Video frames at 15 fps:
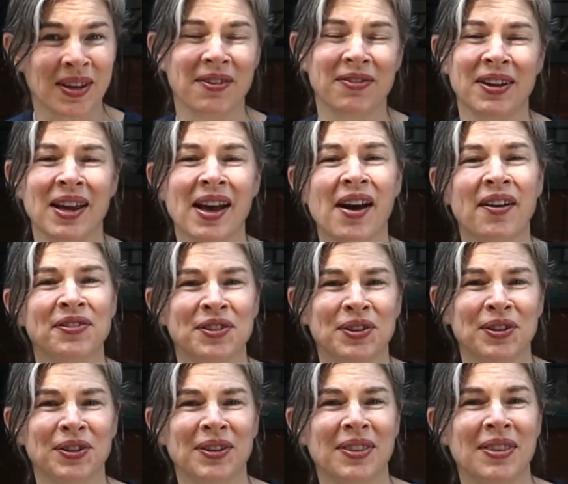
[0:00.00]
of it
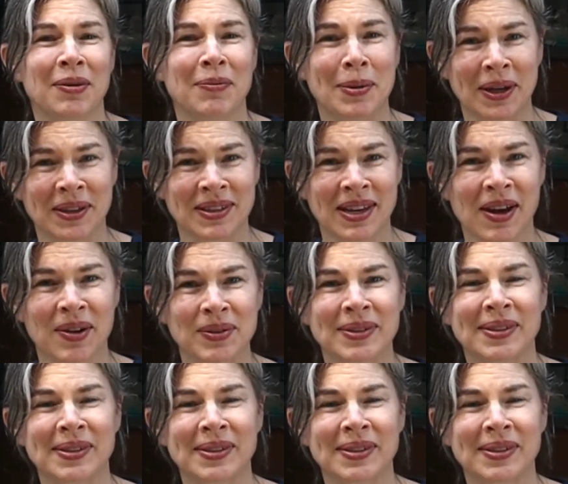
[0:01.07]
after the build out.